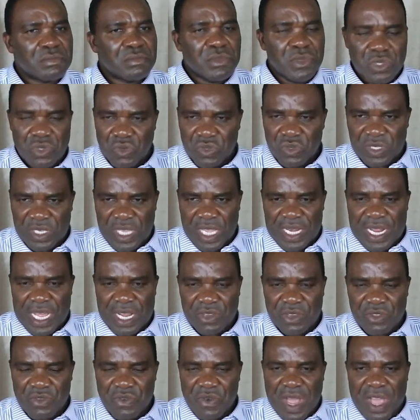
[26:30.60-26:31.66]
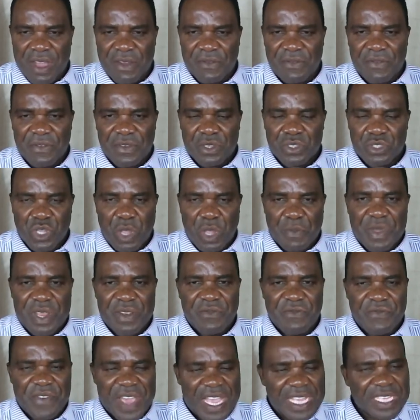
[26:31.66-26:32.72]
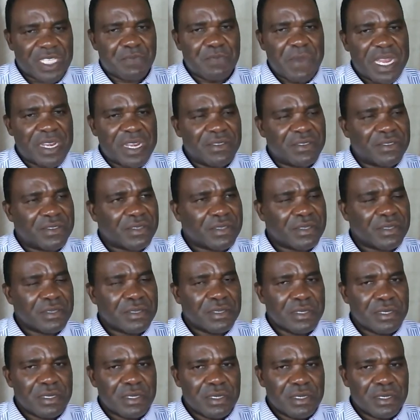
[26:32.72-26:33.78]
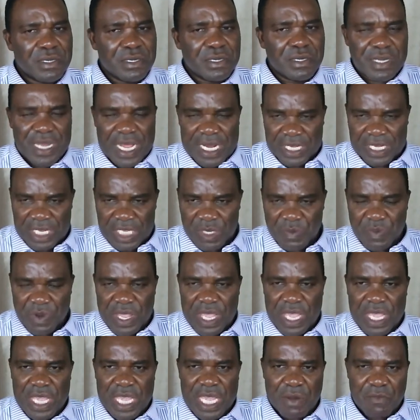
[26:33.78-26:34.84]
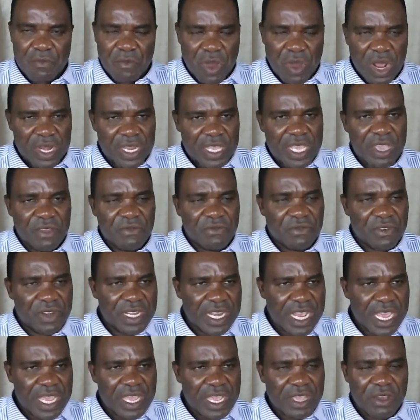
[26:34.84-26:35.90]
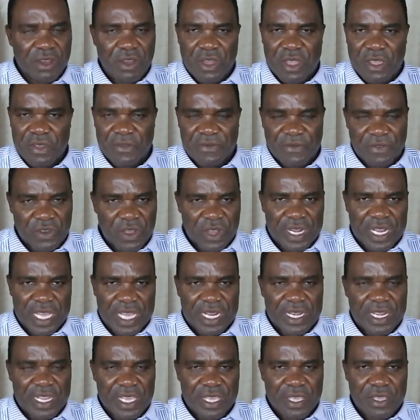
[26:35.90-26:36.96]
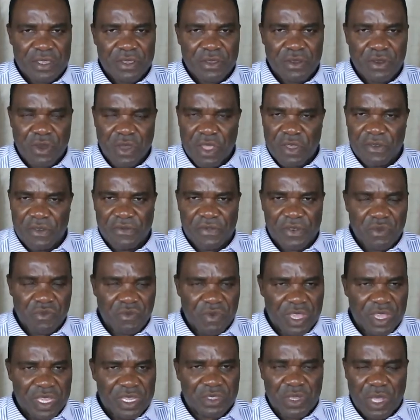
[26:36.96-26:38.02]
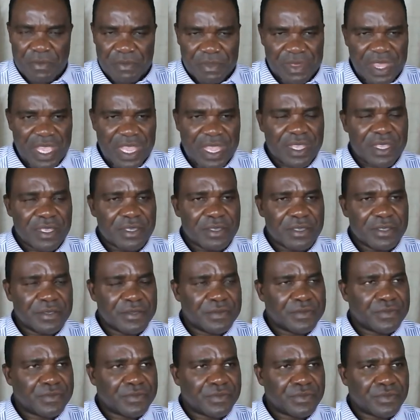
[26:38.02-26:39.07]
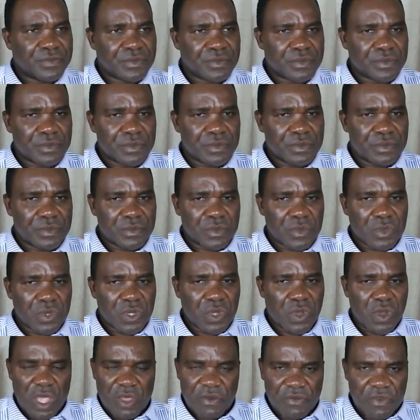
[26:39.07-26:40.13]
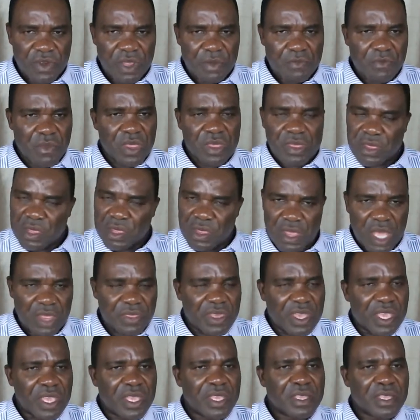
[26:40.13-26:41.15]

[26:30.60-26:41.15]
to say that you have some investments that is bringing in money every day or every other day or every week, something, or every month, nothing.